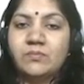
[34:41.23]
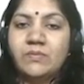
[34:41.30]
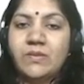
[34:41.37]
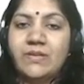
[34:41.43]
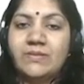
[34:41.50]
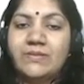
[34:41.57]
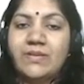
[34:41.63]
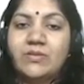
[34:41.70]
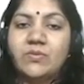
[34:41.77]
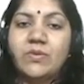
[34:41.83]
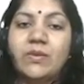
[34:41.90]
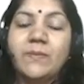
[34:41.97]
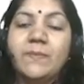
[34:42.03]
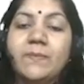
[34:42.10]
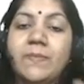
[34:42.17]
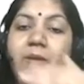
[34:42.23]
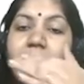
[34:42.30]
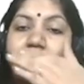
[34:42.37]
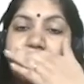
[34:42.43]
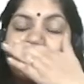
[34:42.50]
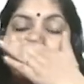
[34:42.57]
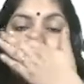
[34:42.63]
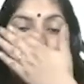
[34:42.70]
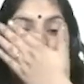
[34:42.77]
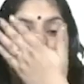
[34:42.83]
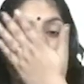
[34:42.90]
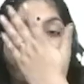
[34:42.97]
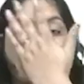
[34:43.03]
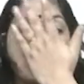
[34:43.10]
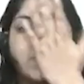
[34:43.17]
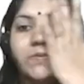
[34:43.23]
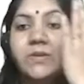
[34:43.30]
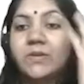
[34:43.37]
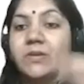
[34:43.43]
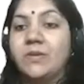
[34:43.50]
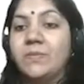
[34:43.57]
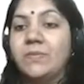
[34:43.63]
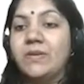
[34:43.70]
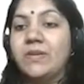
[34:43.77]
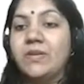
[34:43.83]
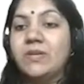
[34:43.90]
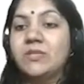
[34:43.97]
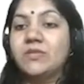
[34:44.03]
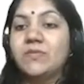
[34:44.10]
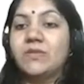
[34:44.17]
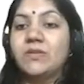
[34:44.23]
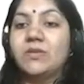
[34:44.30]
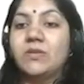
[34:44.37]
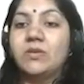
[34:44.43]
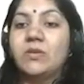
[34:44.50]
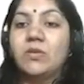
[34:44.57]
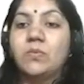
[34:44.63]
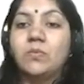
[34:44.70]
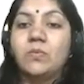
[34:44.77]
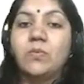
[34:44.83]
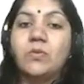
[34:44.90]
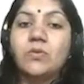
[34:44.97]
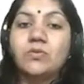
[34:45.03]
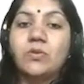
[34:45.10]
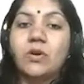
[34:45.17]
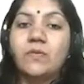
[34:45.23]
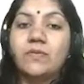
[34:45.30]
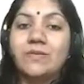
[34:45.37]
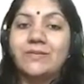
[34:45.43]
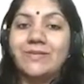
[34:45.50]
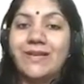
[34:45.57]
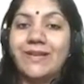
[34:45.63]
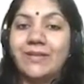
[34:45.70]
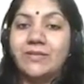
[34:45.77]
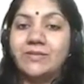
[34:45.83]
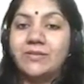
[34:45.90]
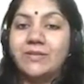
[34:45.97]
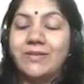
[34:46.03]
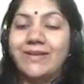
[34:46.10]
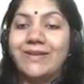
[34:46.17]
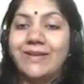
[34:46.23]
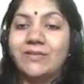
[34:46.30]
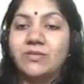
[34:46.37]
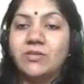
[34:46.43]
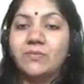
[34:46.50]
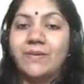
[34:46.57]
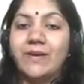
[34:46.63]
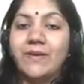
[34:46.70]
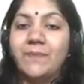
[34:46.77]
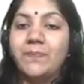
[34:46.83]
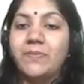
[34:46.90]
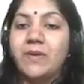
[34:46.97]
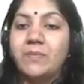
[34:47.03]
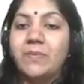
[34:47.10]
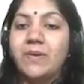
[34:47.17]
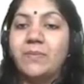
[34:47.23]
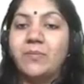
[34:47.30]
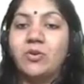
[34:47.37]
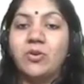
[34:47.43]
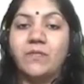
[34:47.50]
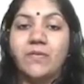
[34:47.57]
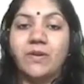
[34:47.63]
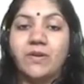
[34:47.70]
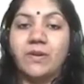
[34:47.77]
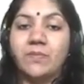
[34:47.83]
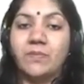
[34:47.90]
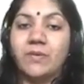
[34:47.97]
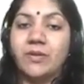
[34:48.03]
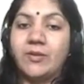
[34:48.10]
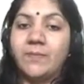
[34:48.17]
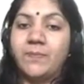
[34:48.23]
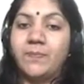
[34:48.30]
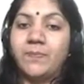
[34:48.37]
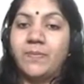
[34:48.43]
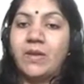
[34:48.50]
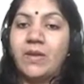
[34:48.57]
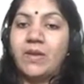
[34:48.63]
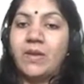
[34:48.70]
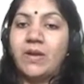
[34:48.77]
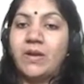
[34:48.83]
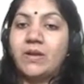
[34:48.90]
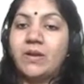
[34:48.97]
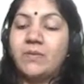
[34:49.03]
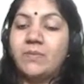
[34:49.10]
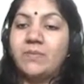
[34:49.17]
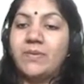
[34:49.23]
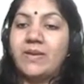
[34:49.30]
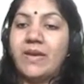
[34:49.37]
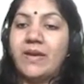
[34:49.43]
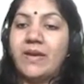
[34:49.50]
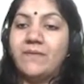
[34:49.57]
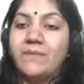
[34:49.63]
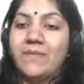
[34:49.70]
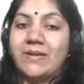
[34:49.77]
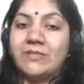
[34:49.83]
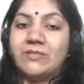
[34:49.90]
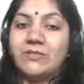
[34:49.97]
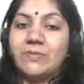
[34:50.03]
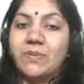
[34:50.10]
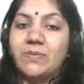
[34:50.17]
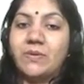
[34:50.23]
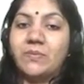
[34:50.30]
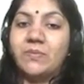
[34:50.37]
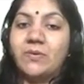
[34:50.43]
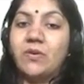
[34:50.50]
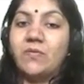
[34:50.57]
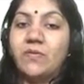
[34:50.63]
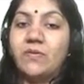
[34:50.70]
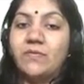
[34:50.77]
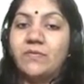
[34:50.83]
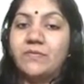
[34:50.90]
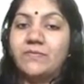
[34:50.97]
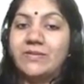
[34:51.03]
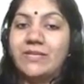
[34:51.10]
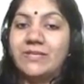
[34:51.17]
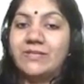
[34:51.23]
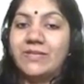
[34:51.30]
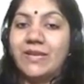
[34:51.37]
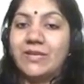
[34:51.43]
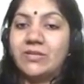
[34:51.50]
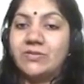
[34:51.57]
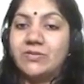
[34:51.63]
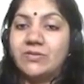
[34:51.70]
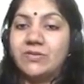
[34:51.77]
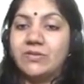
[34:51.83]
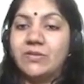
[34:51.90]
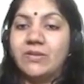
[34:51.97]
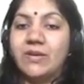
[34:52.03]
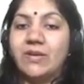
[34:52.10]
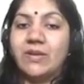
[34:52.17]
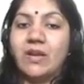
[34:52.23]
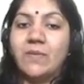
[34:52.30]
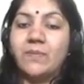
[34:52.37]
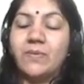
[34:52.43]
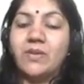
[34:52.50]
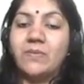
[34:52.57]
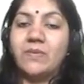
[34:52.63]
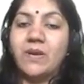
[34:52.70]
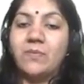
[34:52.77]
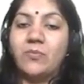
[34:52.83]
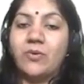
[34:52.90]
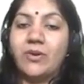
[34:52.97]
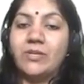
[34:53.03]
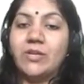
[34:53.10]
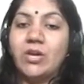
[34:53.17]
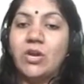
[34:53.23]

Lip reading: Is that okay? The management of the company is with the board of director elected by the member of the company. A company have maximum number of 15 directors. A company may appoint